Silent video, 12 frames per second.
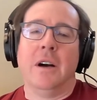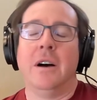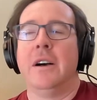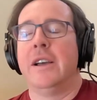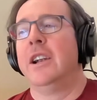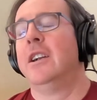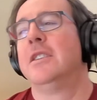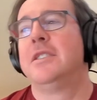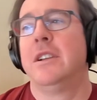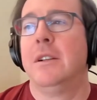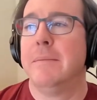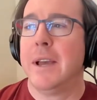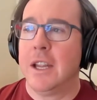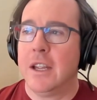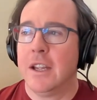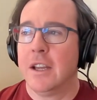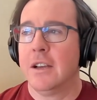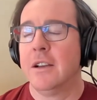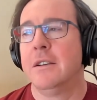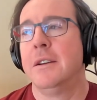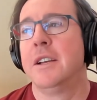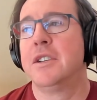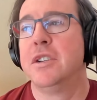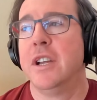in a nutshell, many
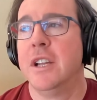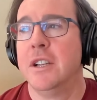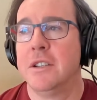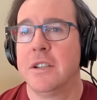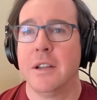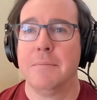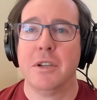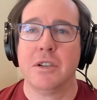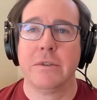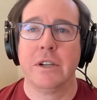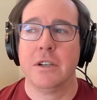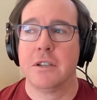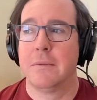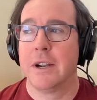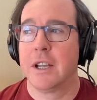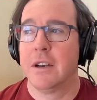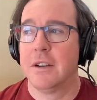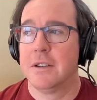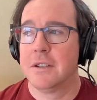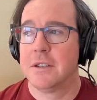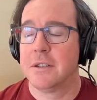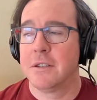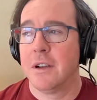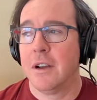exchange administrators
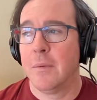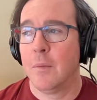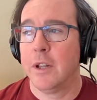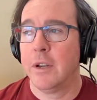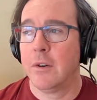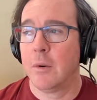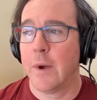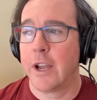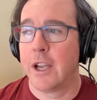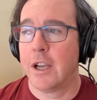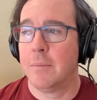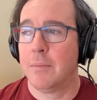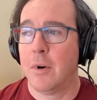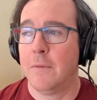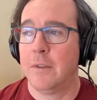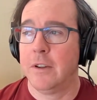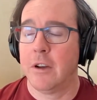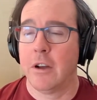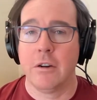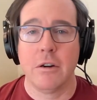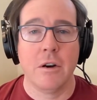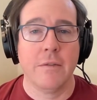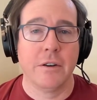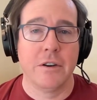recognized um, when they were waking up, hopefully not
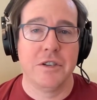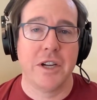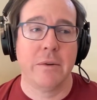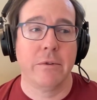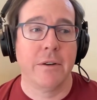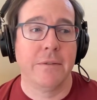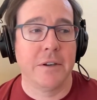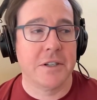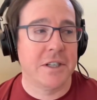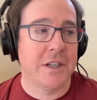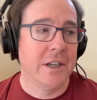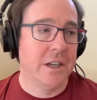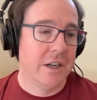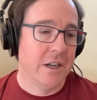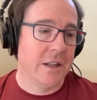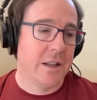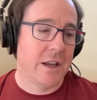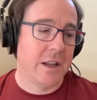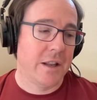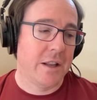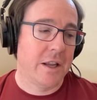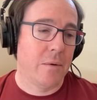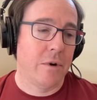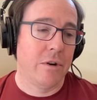hungover on January 1st, that
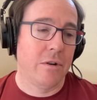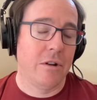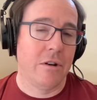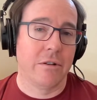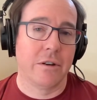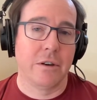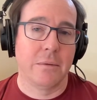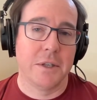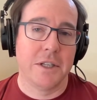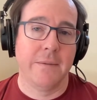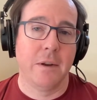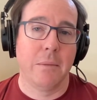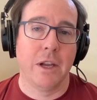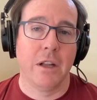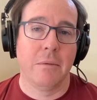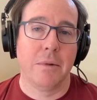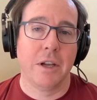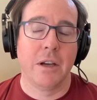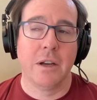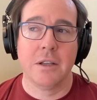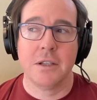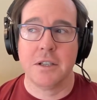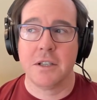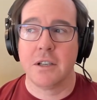they were no longer receiving mail
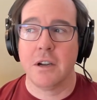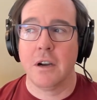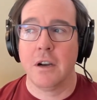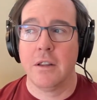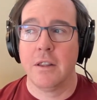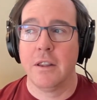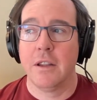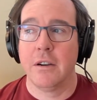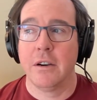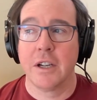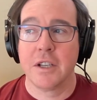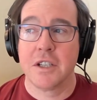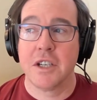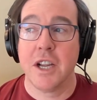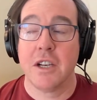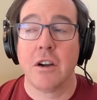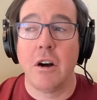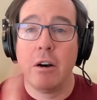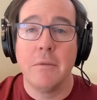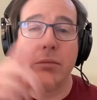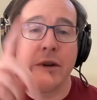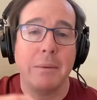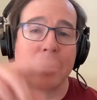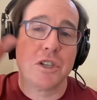because uh, their exchange
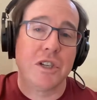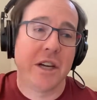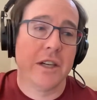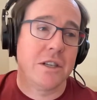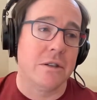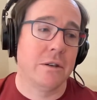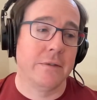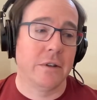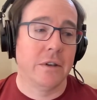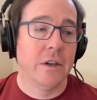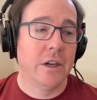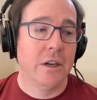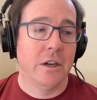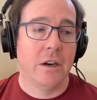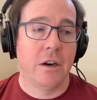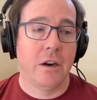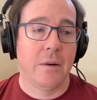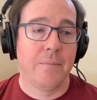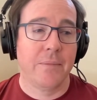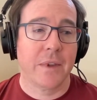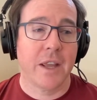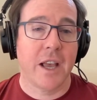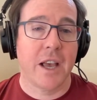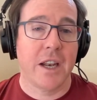on-prem exchange server um,
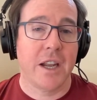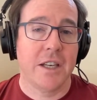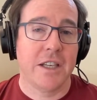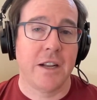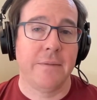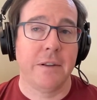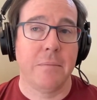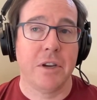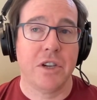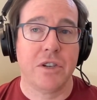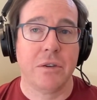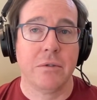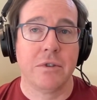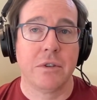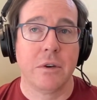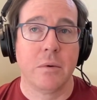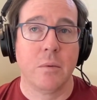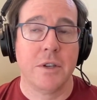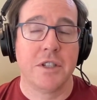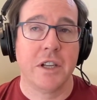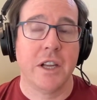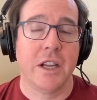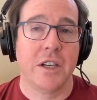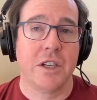had a date flip issue. So once it
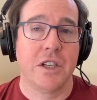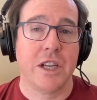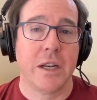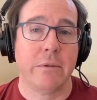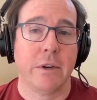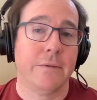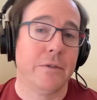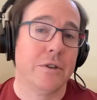hit January 1st,